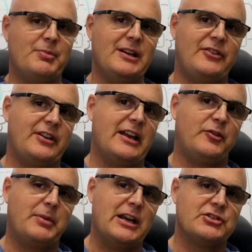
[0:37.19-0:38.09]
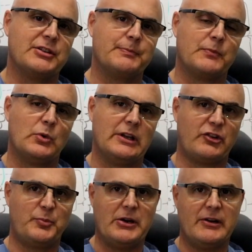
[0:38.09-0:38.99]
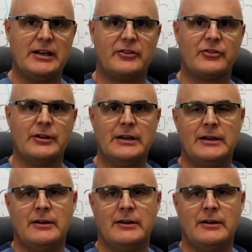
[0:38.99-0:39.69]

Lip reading: PCS patient will experience